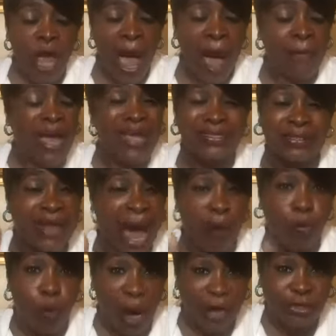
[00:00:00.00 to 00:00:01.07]
Uh, it's
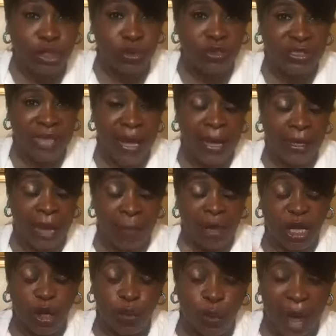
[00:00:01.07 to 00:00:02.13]
not what you say. Let
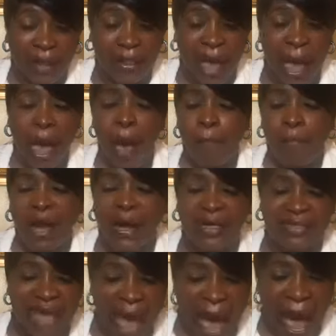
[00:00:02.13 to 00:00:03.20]
me correct that. But
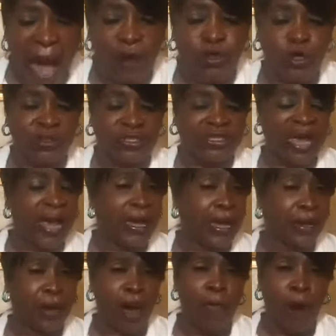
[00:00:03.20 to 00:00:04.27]
it's how you say
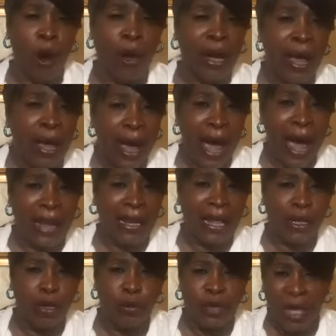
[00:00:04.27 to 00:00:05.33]
it. Come on.
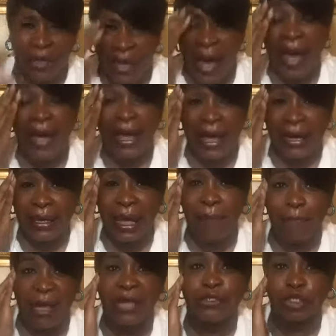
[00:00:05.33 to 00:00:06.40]
Hallelujah. Yeah, it
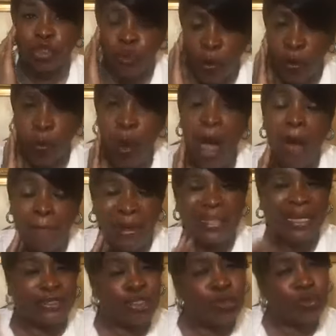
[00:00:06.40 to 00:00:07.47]
can be true, but
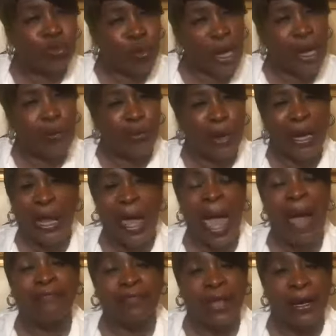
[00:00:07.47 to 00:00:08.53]
did you really, really
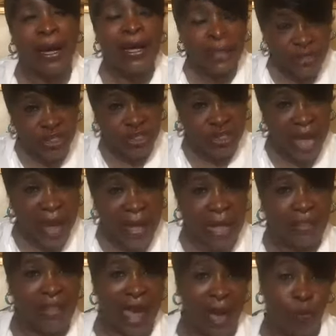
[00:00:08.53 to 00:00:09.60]
have to say
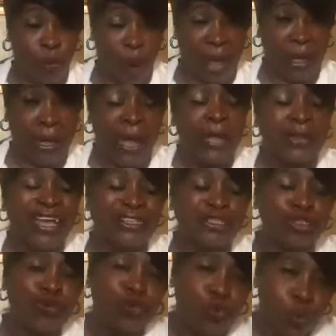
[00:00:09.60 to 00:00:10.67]
it that way, that
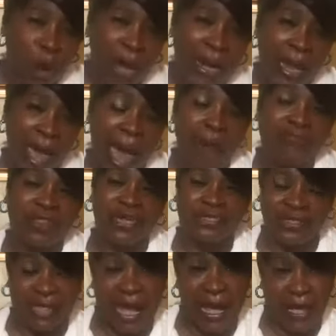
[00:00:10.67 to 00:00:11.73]
you really have to
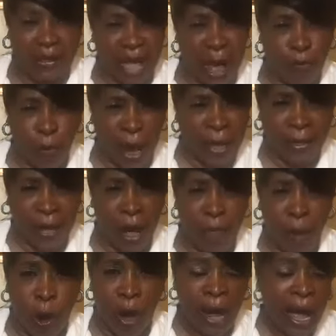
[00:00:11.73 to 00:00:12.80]
say it that way.
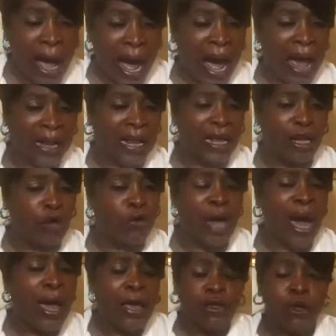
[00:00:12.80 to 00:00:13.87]
Come on.
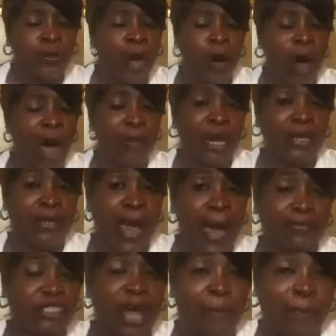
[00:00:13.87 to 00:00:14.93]
Hallelujah. You know how many
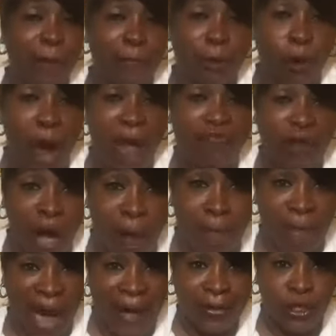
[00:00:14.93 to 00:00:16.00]
times that people have come
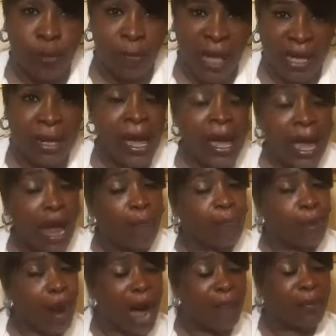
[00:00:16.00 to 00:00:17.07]
back to me and
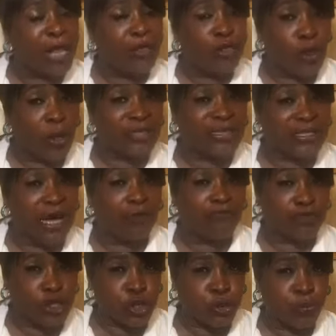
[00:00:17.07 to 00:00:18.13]
probably
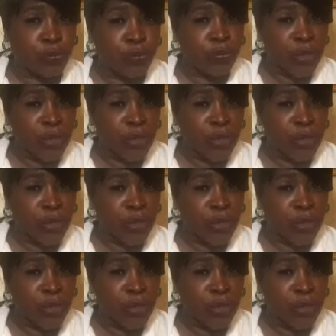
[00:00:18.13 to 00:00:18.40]
yourself too.